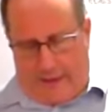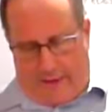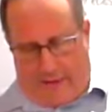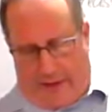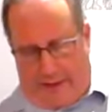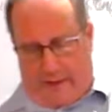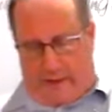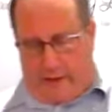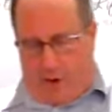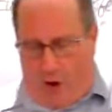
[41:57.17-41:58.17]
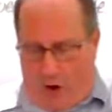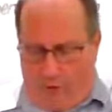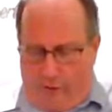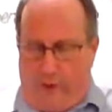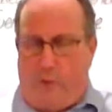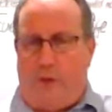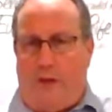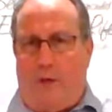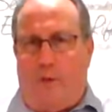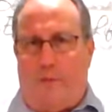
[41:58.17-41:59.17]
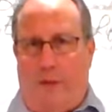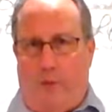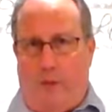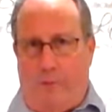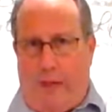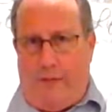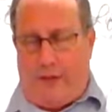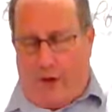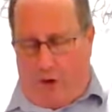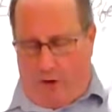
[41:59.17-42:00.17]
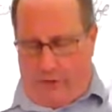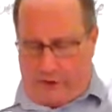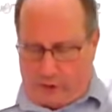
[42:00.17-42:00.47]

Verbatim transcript: that uh, all the it would it would it would mean that all the